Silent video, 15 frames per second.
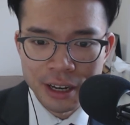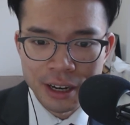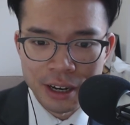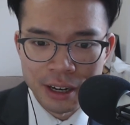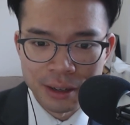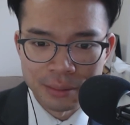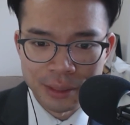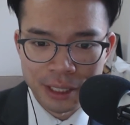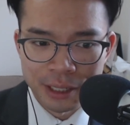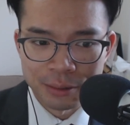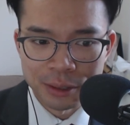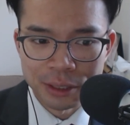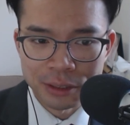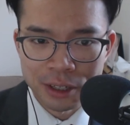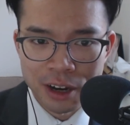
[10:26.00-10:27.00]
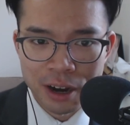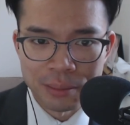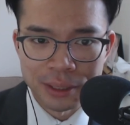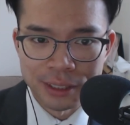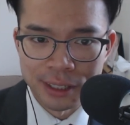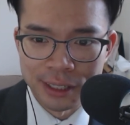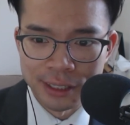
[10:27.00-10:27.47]
that I will
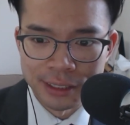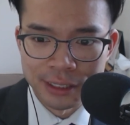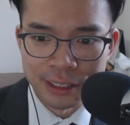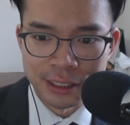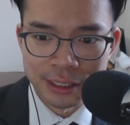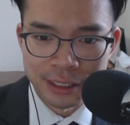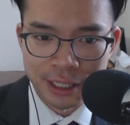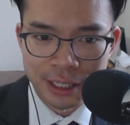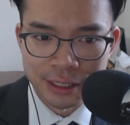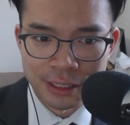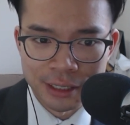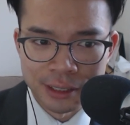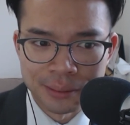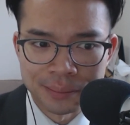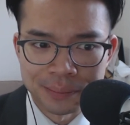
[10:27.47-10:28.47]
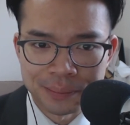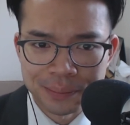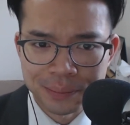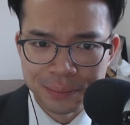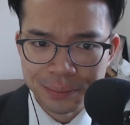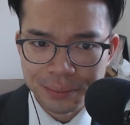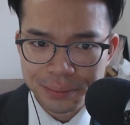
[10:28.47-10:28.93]
comment on is that
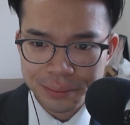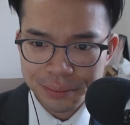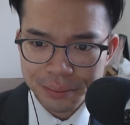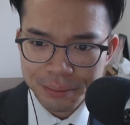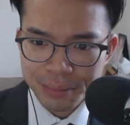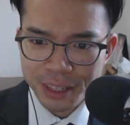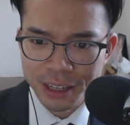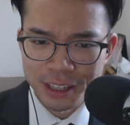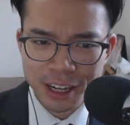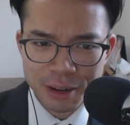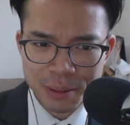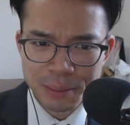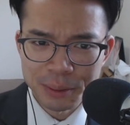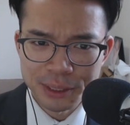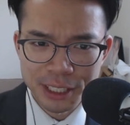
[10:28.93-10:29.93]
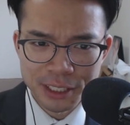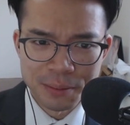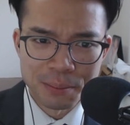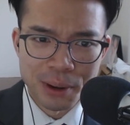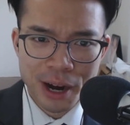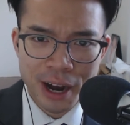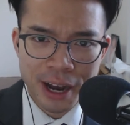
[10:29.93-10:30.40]
a lot of people tend to
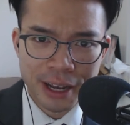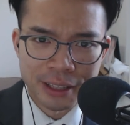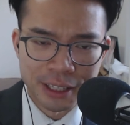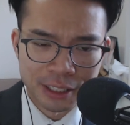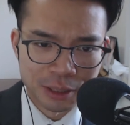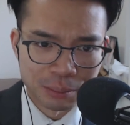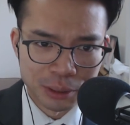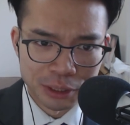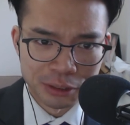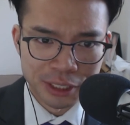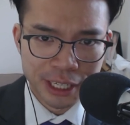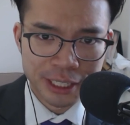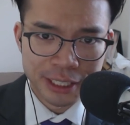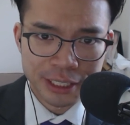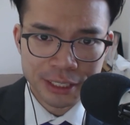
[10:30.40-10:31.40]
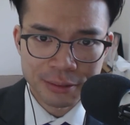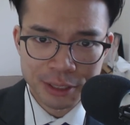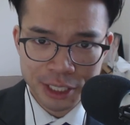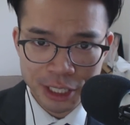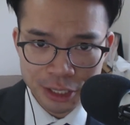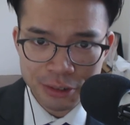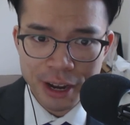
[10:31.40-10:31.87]
buy like the Blue Yeti, which
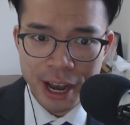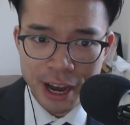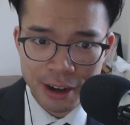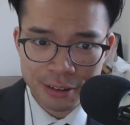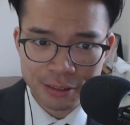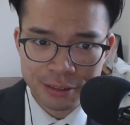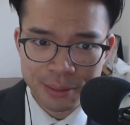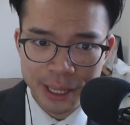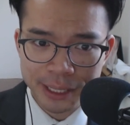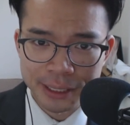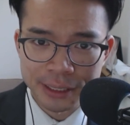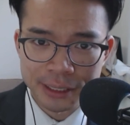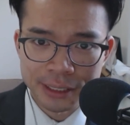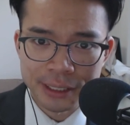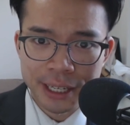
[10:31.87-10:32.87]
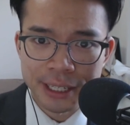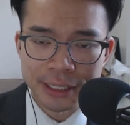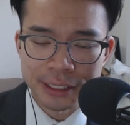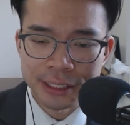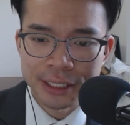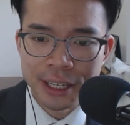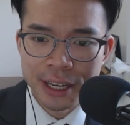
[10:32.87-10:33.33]
I do have back in the
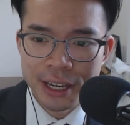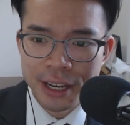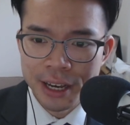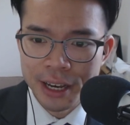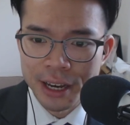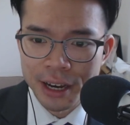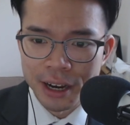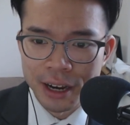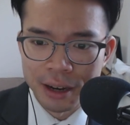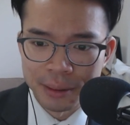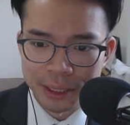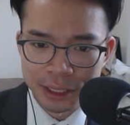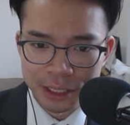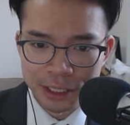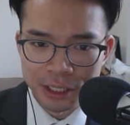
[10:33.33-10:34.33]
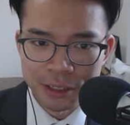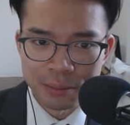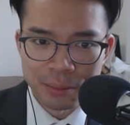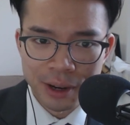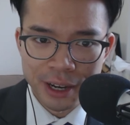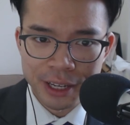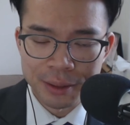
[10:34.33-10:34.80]
States. It's a good
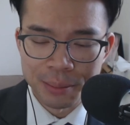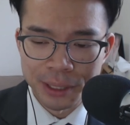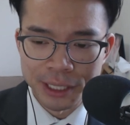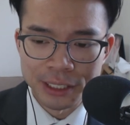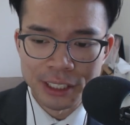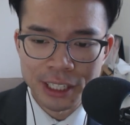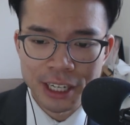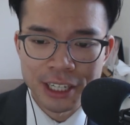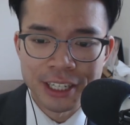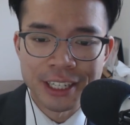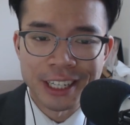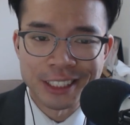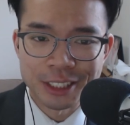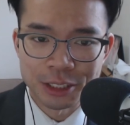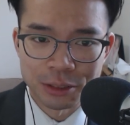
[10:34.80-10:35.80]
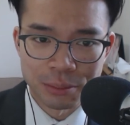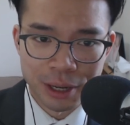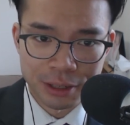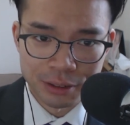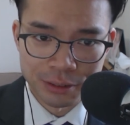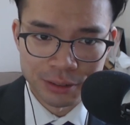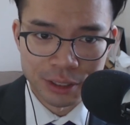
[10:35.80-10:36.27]
mic, but it's a condenser
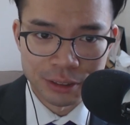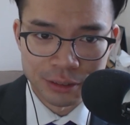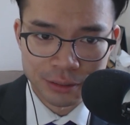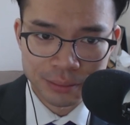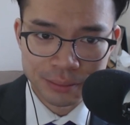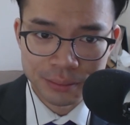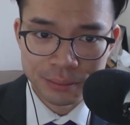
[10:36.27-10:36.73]
microphone.